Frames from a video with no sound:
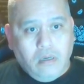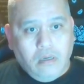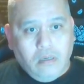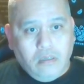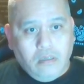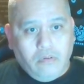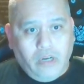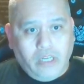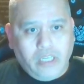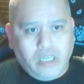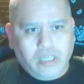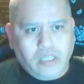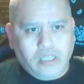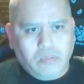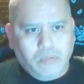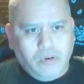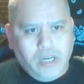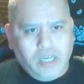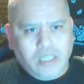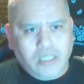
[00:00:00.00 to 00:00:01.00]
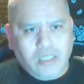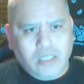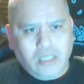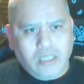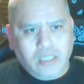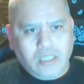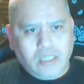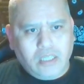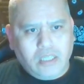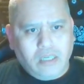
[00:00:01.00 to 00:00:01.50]
Jurassic Express
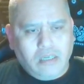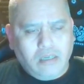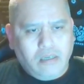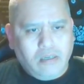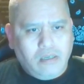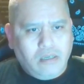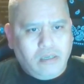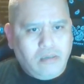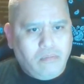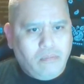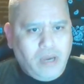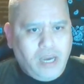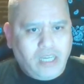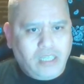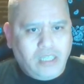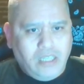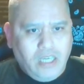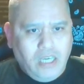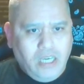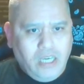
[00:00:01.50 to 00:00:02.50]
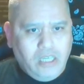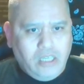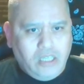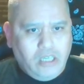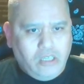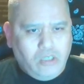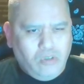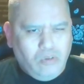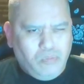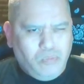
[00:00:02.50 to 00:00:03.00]
is backstage in
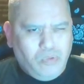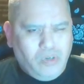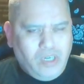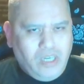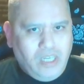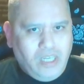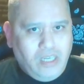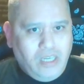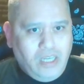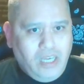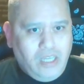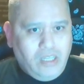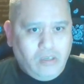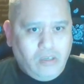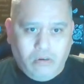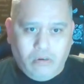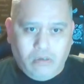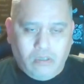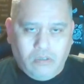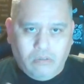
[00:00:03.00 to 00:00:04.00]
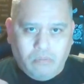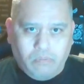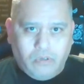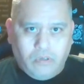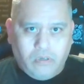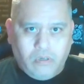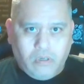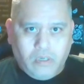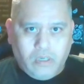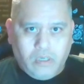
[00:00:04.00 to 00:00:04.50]
the Super Elite, or
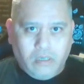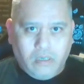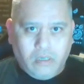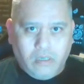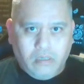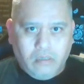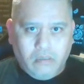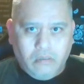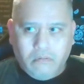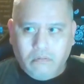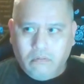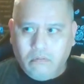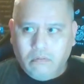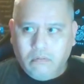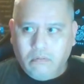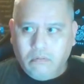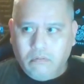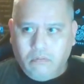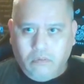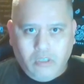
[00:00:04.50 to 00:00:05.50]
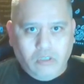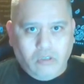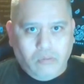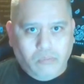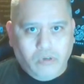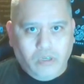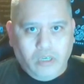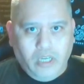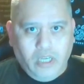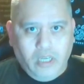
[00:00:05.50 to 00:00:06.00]
Super... Well,
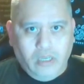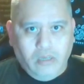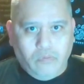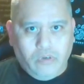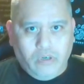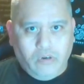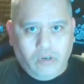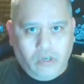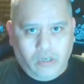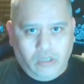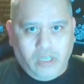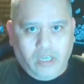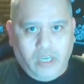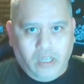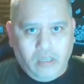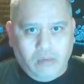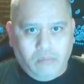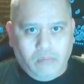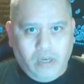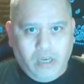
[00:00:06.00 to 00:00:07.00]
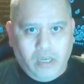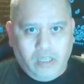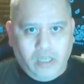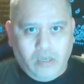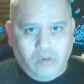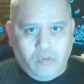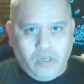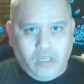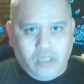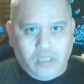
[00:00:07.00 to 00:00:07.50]
Super Elite when they're all together, but I
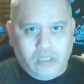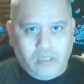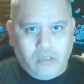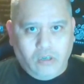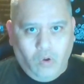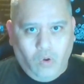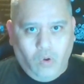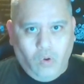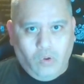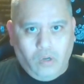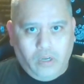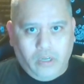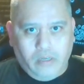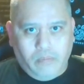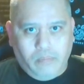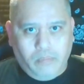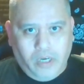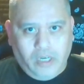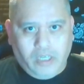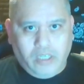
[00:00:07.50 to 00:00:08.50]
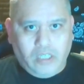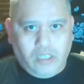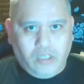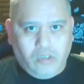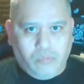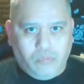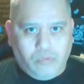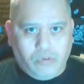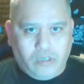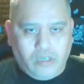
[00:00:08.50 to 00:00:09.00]
think when it's Cole and the Bucks, it's
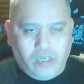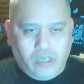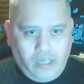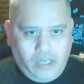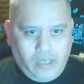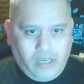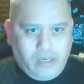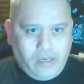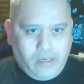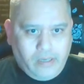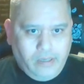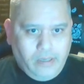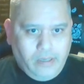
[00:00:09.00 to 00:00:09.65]
Super Click.